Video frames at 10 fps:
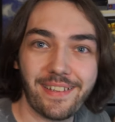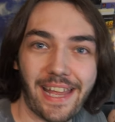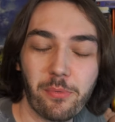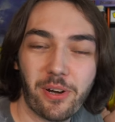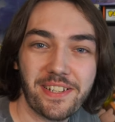
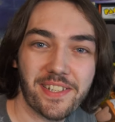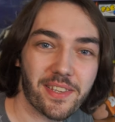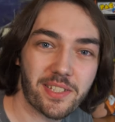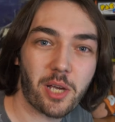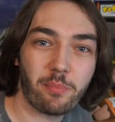Now we're into
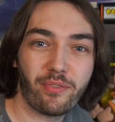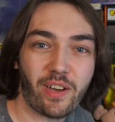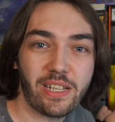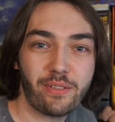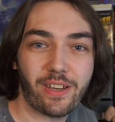the top
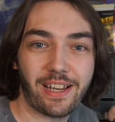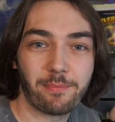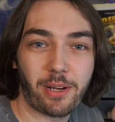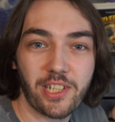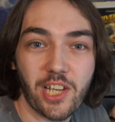5, and
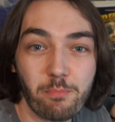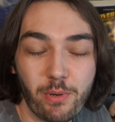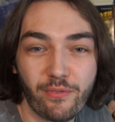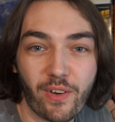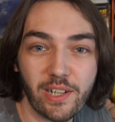my number
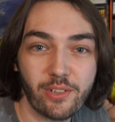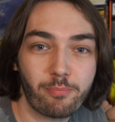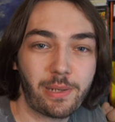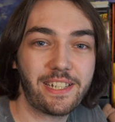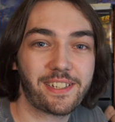5
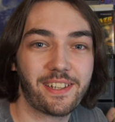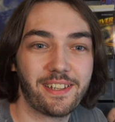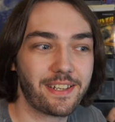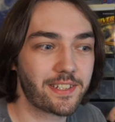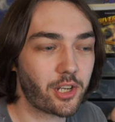pick
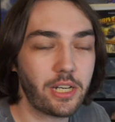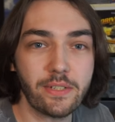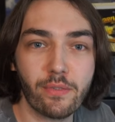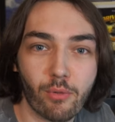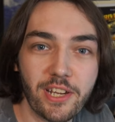is kind
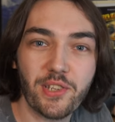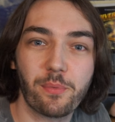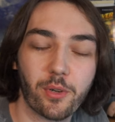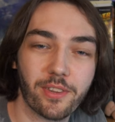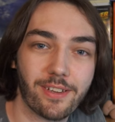of a
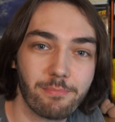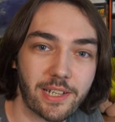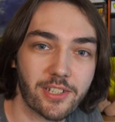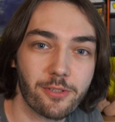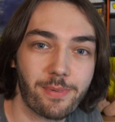recent one that I
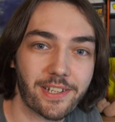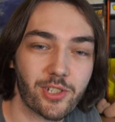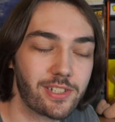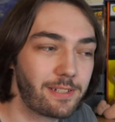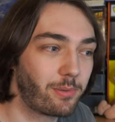picked up
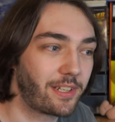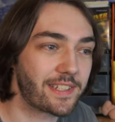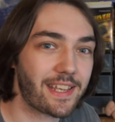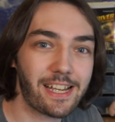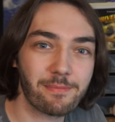actually, but
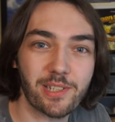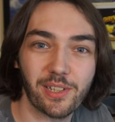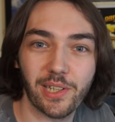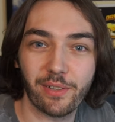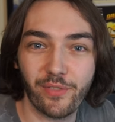it's
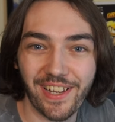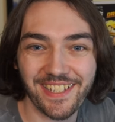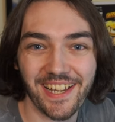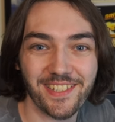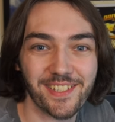absolutely
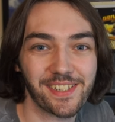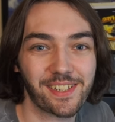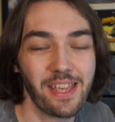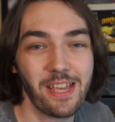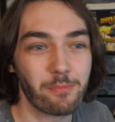fantastic,
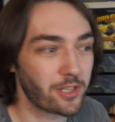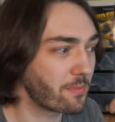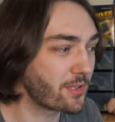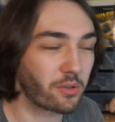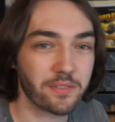which
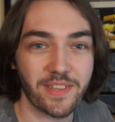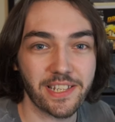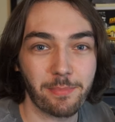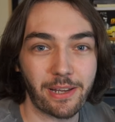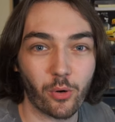I'm sure I've
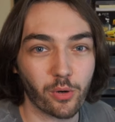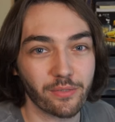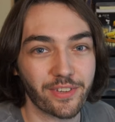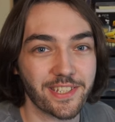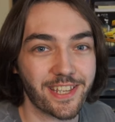said about all
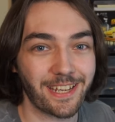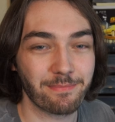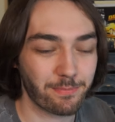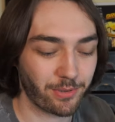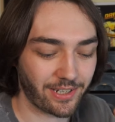of these
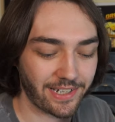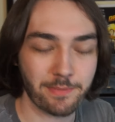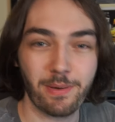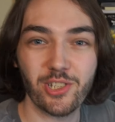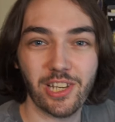games, but I
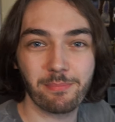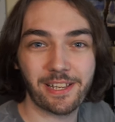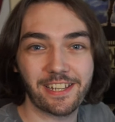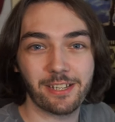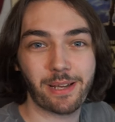especially
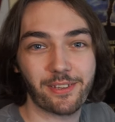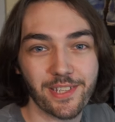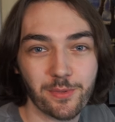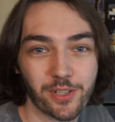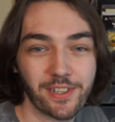mean it about
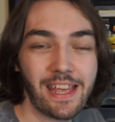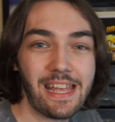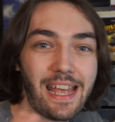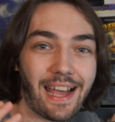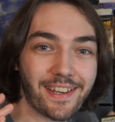this one.
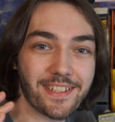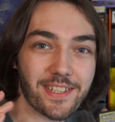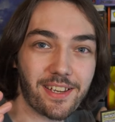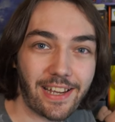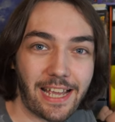And
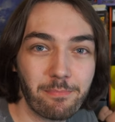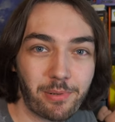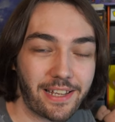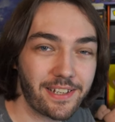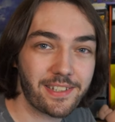I am
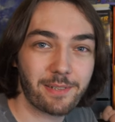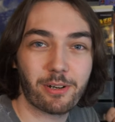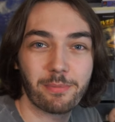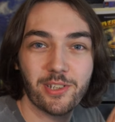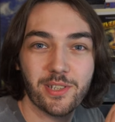planning, you
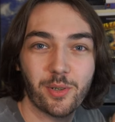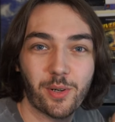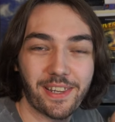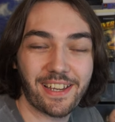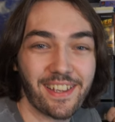probably just saw
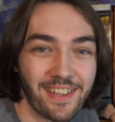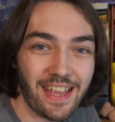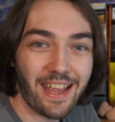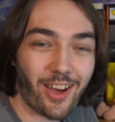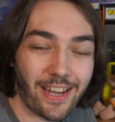it there,
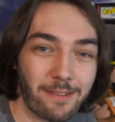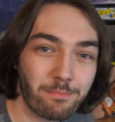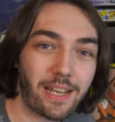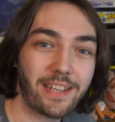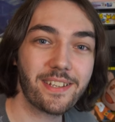I am
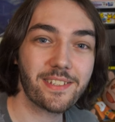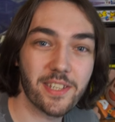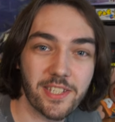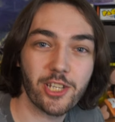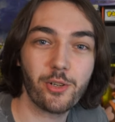planning to
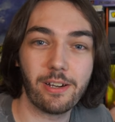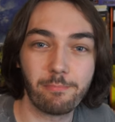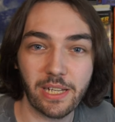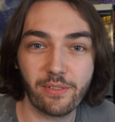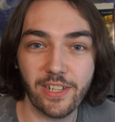do a
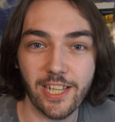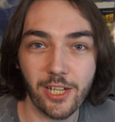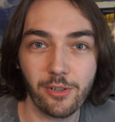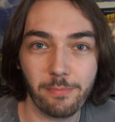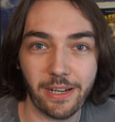big
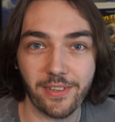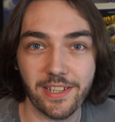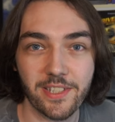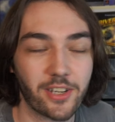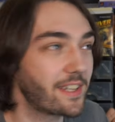video about the
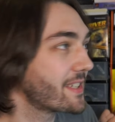entire